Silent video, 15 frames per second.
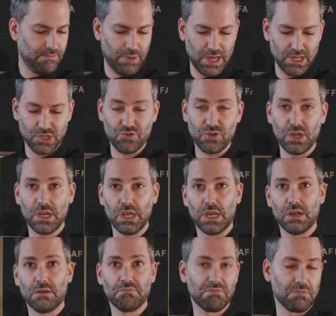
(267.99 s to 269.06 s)
pastry,
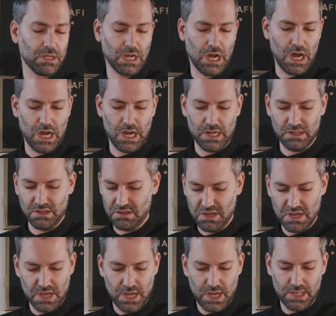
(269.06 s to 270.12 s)
card,
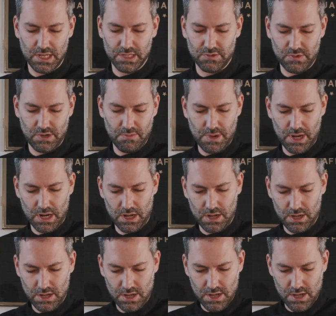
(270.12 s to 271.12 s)
doesn't really matter.